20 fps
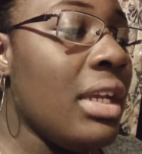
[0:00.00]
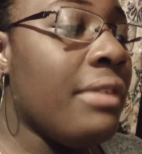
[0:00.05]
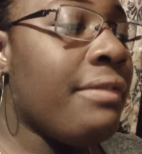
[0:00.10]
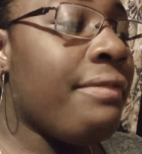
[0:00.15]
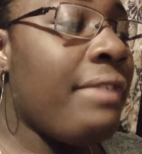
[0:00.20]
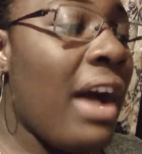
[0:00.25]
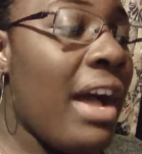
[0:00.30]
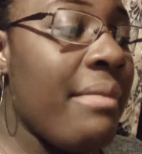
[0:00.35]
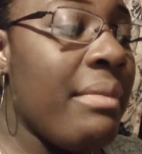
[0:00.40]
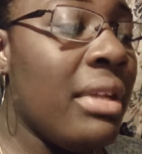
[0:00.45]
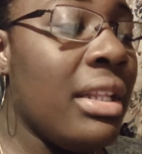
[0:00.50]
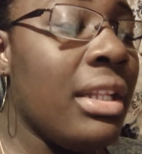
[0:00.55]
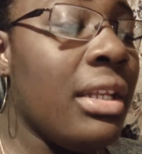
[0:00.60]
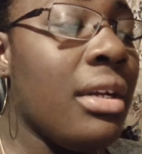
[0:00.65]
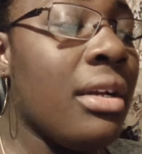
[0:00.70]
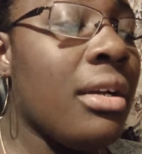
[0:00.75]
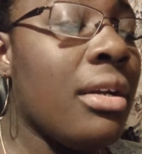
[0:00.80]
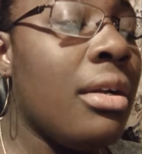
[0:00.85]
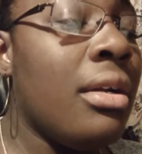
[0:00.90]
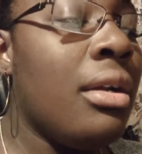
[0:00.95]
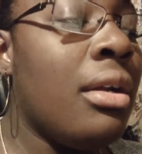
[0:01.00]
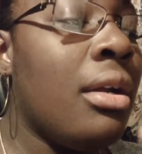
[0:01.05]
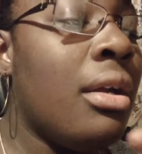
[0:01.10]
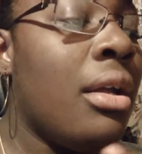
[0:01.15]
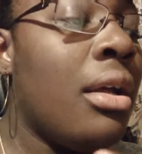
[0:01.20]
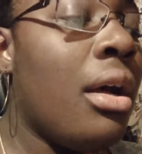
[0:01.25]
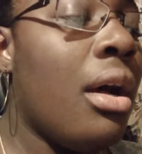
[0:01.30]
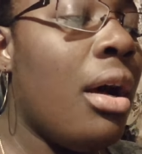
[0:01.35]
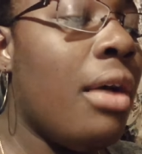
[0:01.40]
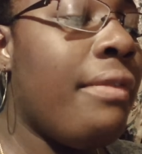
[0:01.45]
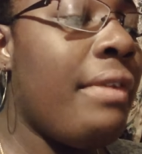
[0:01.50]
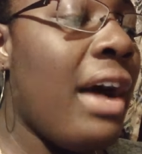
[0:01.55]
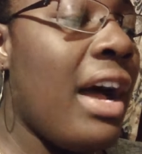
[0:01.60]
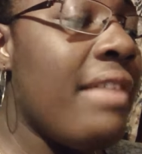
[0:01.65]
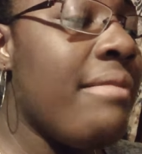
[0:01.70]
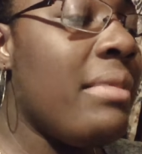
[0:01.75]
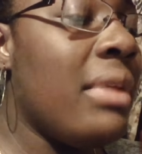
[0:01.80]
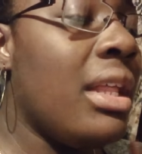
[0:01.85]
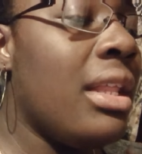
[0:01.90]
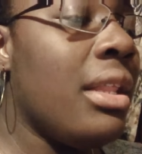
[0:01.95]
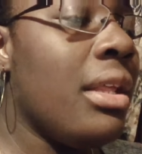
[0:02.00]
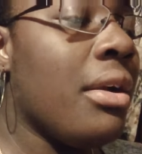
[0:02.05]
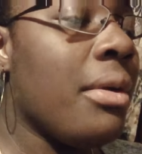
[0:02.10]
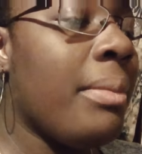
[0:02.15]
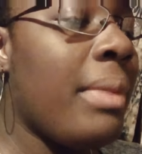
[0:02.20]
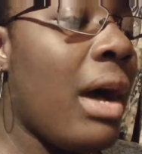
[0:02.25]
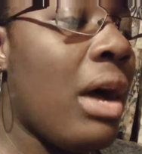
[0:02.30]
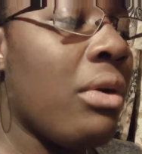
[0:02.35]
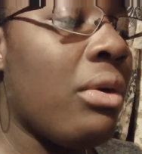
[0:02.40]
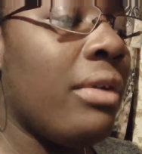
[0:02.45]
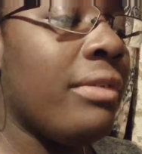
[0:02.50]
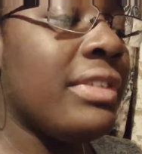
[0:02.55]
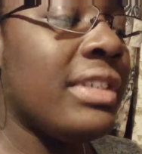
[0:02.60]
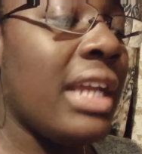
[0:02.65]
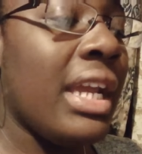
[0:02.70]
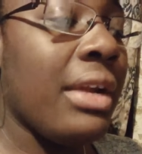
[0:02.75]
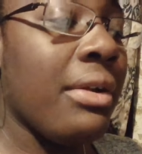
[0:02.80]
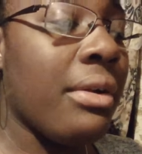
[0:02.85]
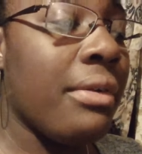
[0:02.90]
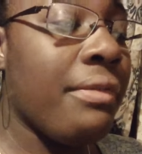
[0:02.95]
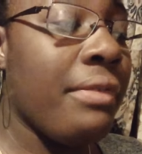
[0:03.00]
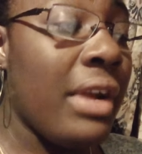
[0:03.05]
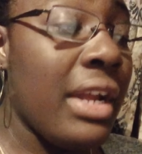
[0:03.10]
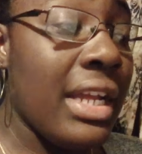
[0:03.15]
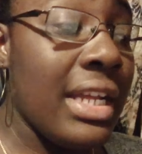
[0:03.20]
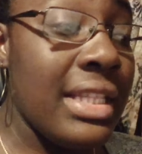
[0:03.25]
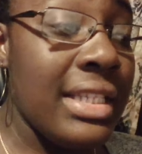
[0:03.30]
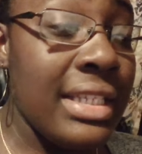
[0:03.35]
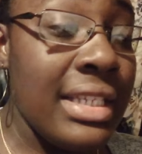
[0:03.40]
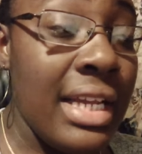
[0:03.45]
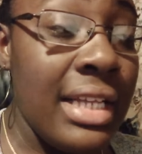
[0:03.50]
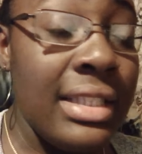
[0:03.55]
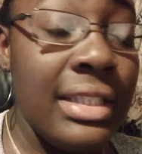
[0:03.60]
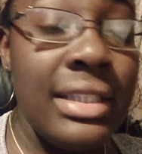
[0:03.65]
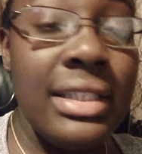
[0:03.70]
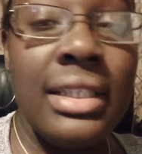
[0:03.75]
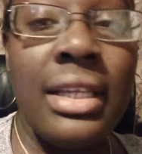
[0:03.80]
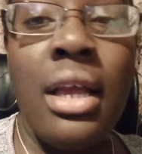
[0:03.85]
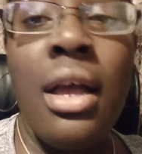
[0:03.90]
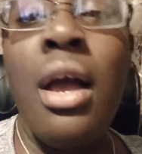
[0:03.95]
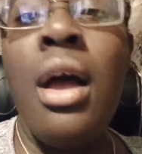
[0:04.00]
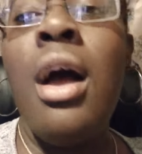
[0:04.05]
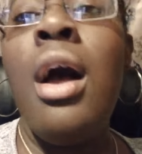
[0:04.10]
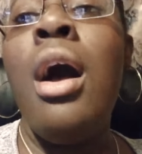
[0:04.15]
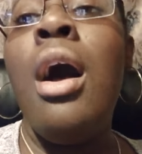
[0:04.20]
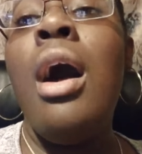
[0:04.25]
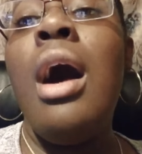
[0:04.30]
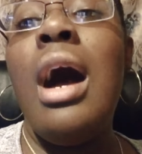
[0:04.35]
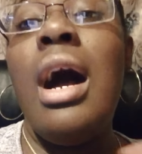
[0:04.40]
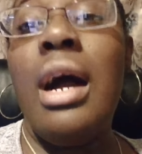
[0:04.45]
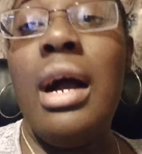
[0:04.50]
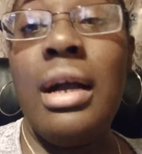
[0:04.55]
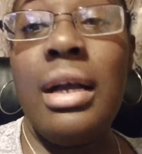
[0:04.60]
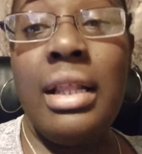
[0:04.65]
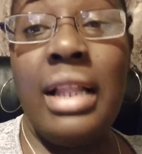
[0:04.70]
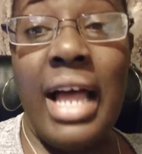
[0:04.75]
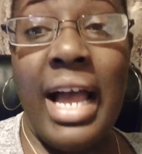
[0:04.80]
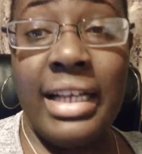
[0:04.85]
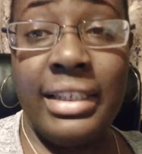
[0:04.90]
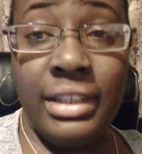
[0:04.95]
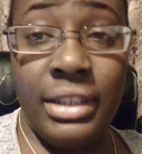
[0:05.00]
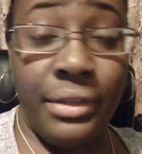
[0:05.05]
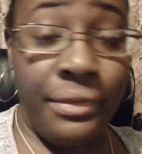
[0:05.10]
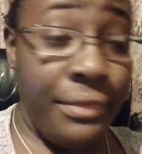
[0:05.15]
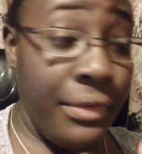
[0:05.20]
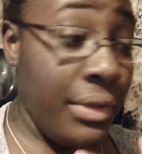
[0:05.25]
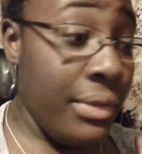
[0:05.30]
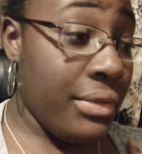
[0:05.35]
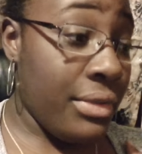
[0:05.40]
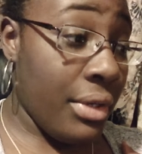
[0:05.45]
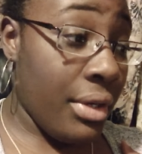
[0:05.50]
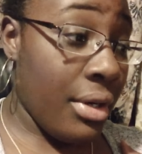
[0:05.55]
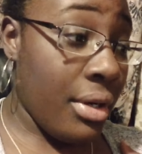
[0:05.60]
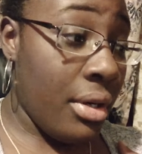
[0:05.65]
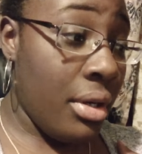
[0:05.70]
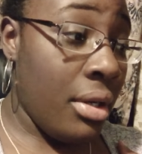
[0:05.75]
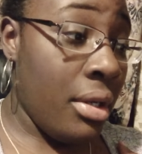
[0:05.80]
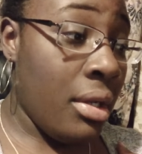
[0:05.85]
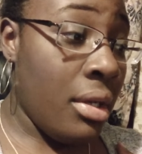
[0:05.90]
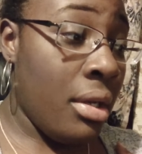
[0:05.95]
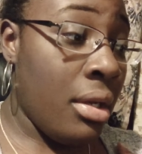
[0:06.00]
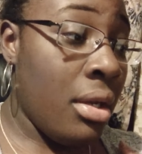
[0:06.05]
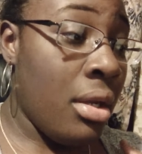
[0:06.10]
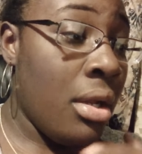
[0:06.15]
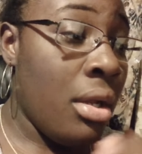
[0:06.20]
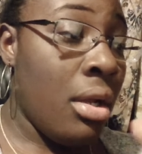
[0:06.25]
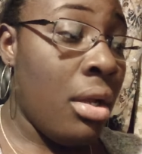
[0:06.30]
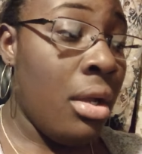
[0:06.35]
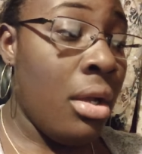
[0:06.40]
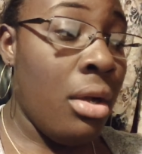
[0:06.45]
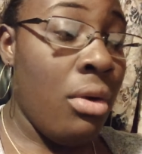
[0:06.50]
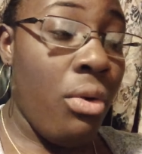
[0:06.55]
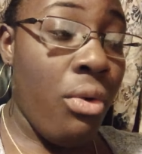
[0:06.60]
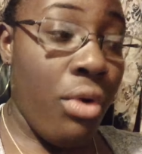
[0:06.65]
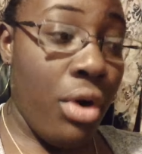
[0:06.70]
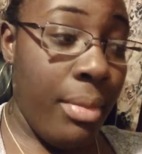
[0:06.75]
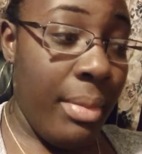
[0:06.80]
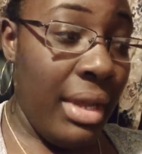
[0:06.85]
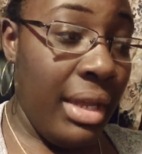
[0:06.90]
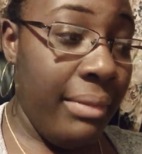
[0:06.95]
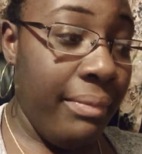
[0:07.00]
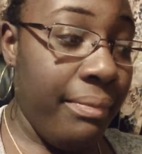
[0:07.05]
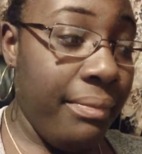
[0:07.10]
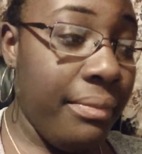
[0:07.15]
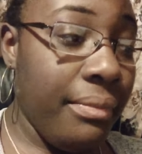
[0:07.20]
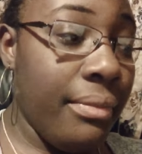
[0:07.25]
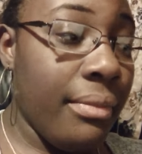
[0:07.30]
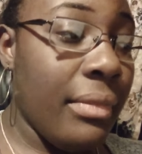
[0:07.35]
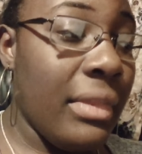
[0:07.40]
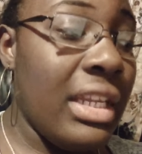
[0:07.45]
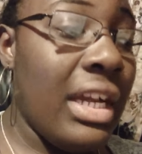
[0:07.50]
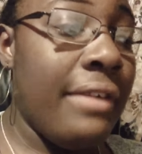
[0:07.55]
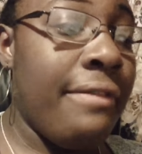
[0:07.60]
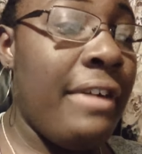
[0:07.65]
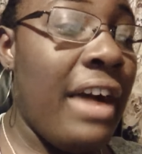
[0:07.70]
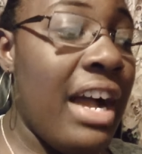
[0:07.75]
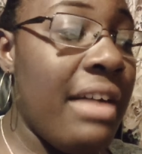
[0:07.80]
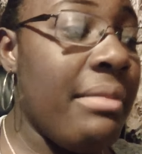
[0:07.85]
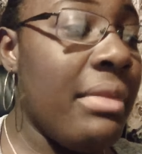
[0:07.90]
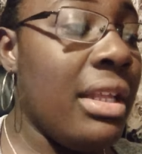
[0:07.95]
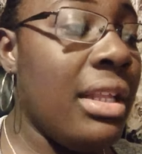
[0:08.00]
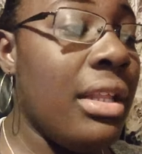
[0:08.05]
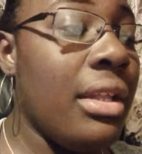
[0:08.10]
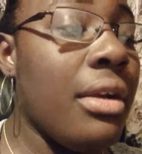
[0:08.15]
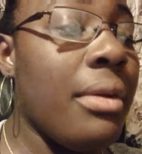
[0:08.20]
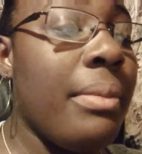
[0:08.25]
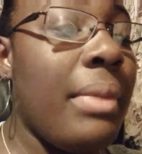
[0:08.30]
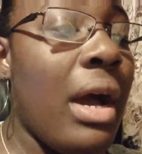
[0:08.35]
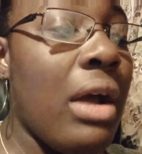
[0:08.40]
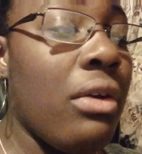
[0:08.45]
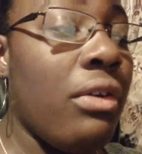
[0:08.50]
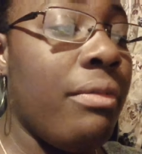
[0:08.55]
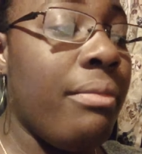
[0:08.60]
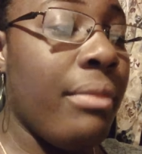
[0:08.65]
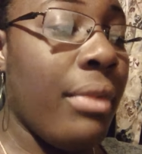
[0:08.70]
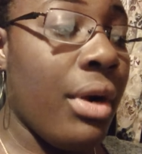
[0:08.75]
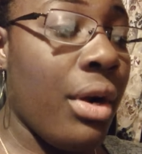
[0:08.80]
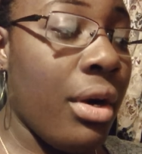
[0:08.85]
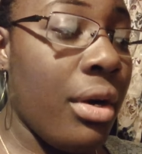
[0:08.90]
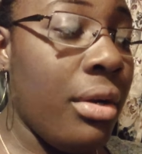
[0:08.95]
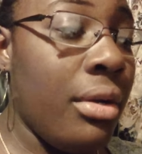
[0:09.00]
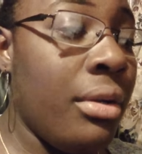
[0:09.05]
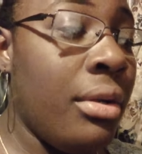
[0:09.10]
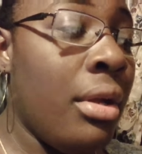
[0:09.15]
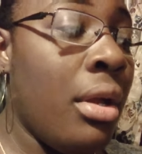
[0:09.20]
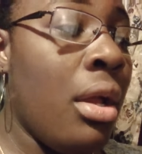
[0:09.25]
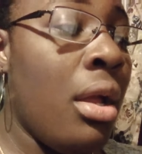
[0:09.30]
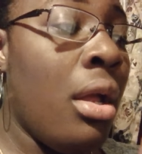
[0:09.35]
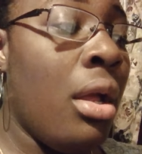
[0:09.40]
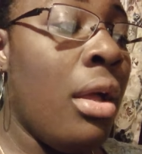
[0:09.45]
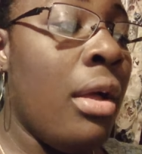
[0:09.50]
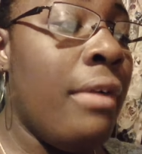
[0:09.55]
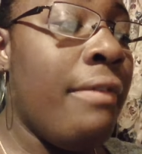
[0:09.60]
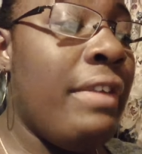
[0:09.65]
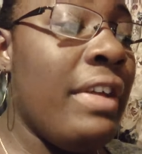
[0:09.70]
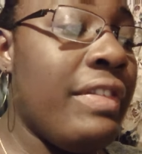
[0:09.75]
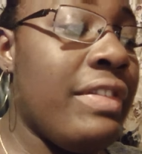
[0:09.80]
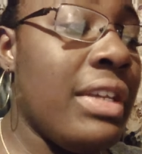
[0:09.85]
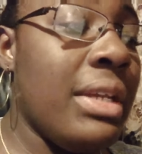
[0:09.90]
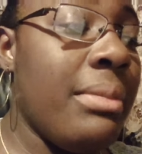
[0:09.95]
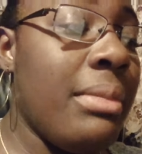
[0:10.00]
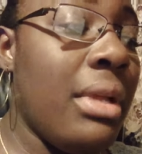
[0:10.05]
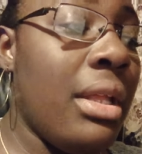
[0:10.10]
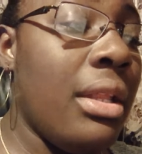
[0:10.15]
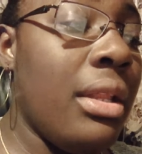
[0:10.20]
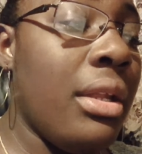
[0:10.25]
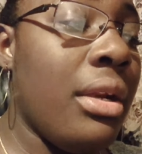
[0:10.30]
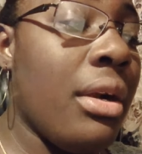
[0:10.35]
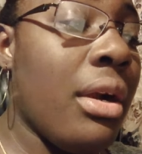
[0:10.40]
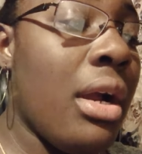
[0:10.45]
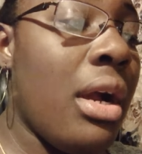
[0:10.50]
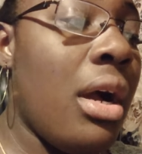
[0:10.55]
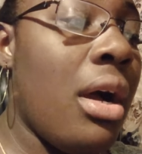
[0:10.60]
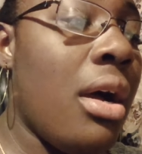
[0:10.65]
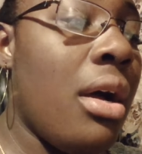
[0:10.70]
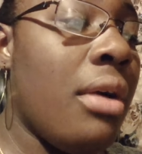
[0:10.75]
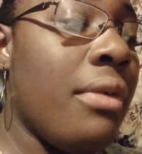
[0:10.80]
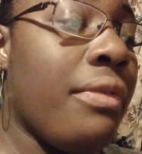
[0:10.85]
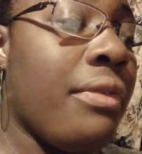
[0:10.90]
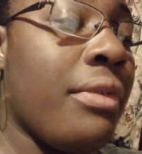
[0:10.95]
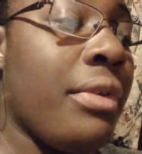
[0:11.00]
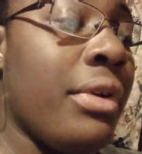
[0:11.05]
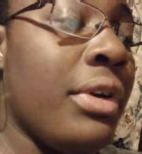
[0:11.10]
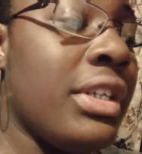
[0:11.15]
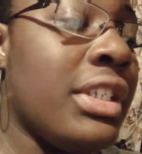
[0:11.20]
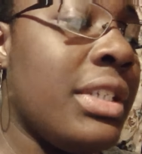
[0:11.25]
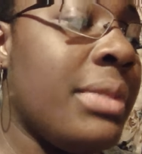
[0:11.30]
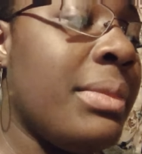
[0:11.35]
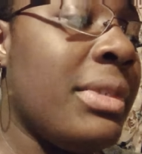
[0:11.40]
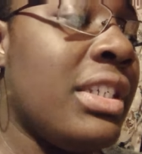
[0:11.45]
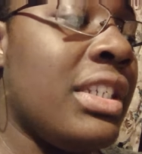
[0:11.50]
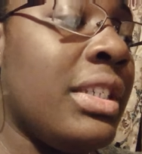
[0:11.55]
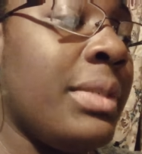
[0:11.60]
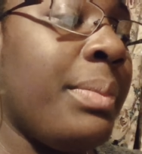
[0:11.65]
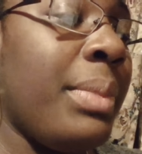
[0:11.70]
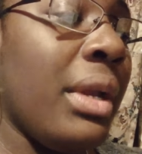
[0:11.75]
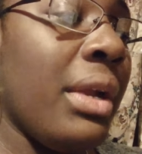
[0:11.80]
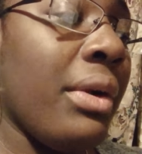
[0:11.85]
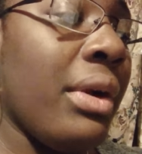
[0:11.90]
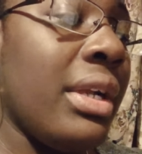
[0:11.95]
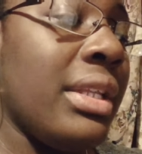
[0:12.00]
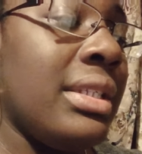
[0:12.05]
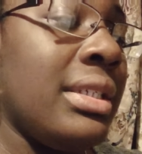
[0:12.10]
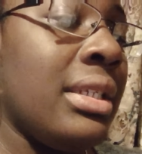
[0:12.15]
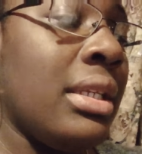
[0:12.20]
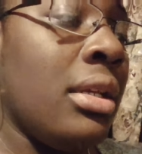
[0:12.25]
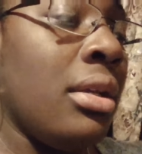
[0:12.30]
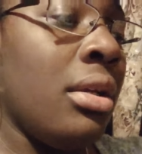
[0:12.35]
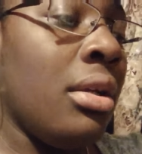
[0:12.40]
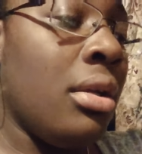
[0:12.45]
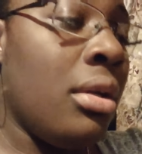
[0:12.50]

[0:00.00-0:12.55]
5 milliliter bottle of sacred frankincense, a glass diffuser ornament, a 5 milliliter bottle of myrrh, 15 milliliter of Christmas Spirit,